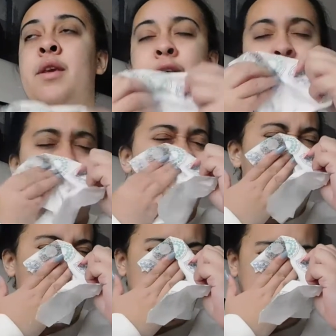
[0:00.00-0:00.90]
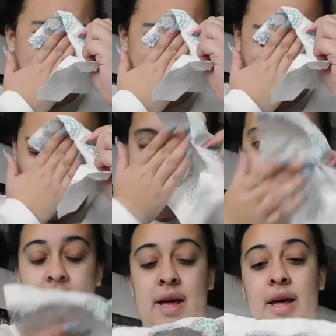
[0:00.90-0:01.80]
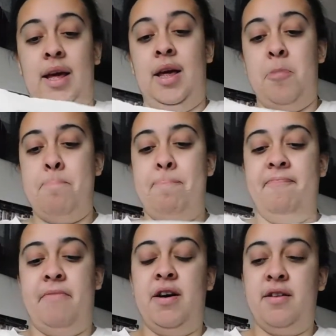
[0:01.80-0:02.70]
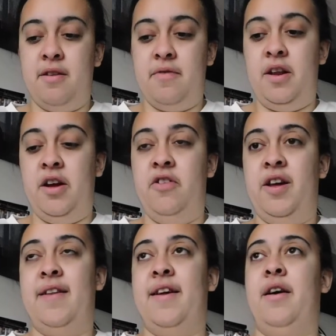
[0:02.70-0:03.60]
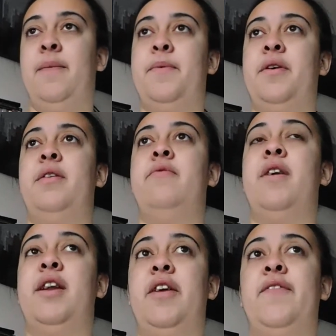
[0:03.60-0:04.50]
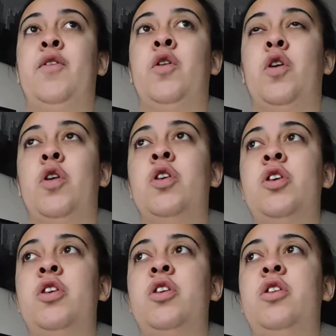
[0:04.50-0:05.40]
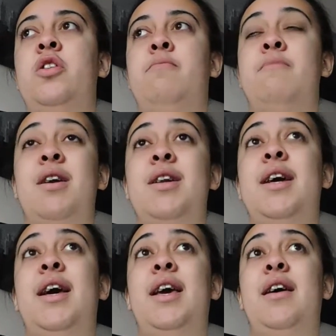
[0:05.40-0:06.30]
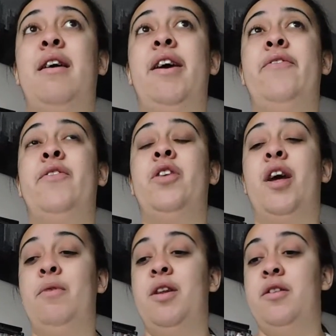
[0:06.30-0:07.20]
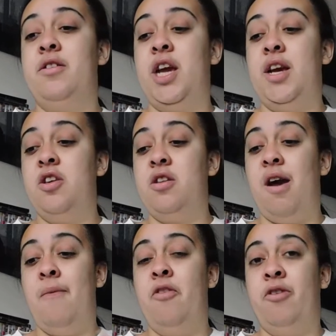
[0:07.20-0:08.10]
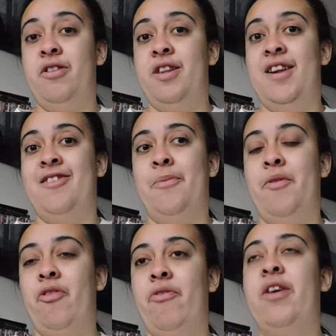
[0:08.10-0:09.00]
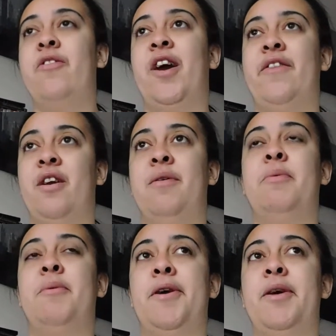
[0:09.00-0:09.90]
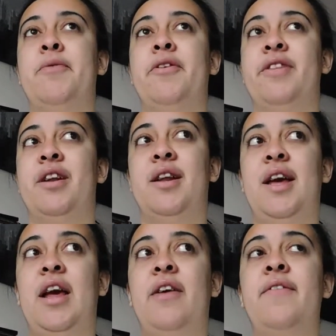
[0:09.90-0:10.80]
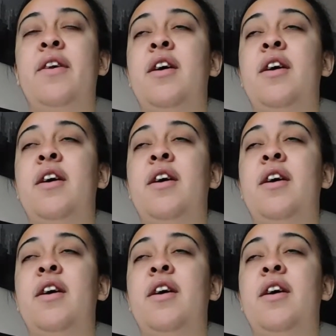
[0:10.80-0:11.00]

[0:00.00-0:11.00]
And I'm gonna edit the Masters video to get that up ready for Monday. I'm going to change the time for the one today to go up at 3, so I have time to promote it if I have to leave.